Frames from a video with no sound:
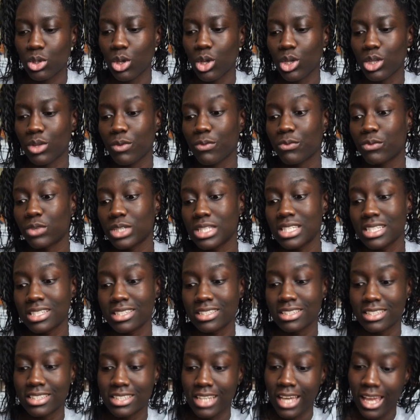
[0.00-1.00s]
So for
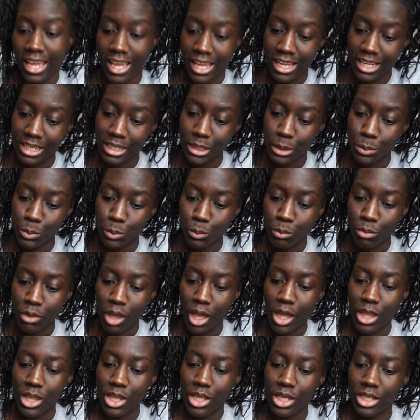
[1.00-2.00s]
today,
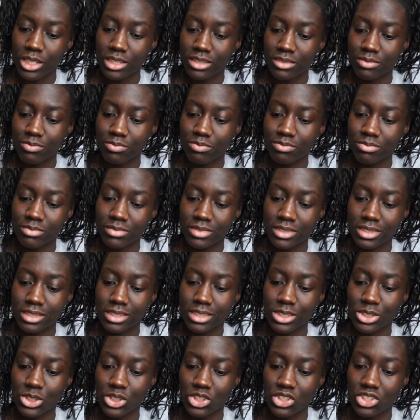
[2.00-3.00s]

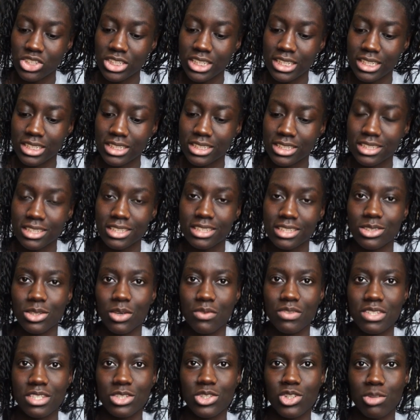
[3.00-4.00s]
the to-do list is
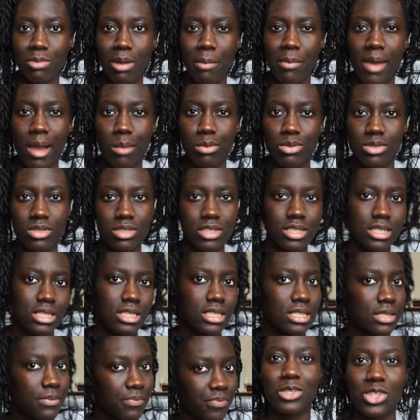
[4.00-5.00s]
obviously do my Bible
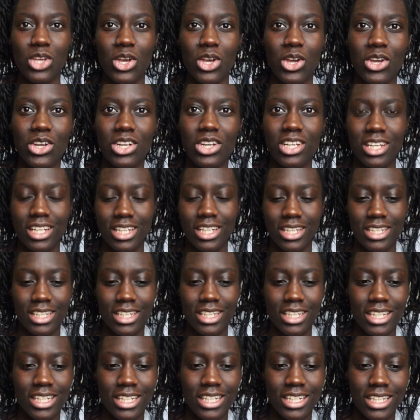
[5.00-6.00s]
study. So
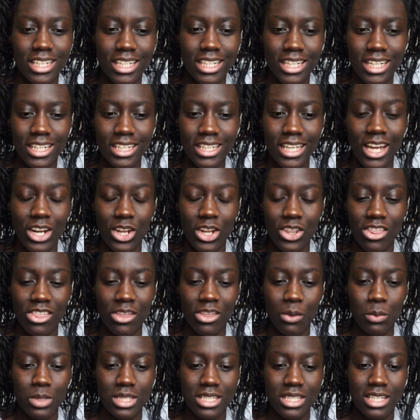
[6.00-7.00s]
yeah, another
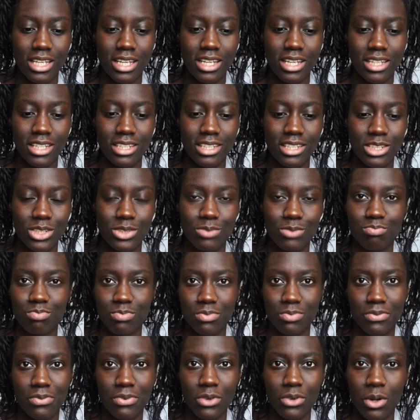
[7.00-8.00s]
thing was to
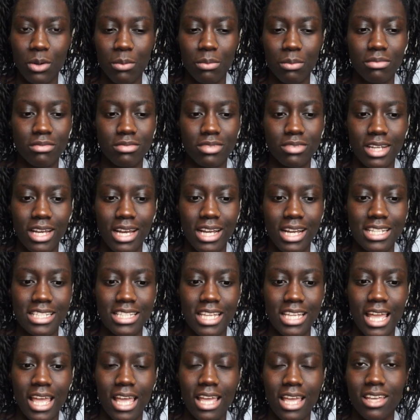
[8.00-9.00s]
film a
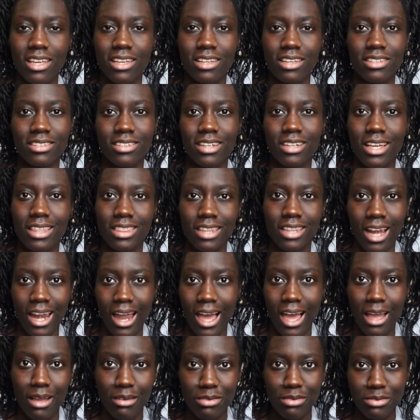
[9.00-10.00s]
day in the
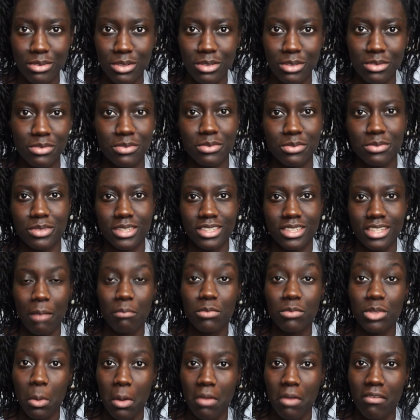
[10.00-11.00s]
life of which
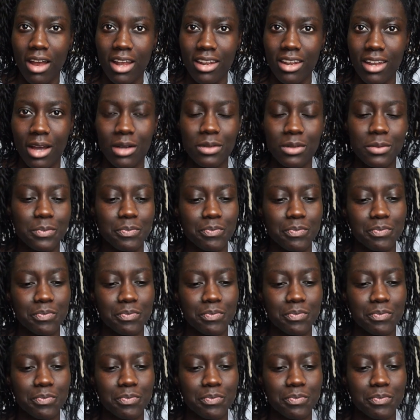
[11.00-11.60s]
I'm doing right now.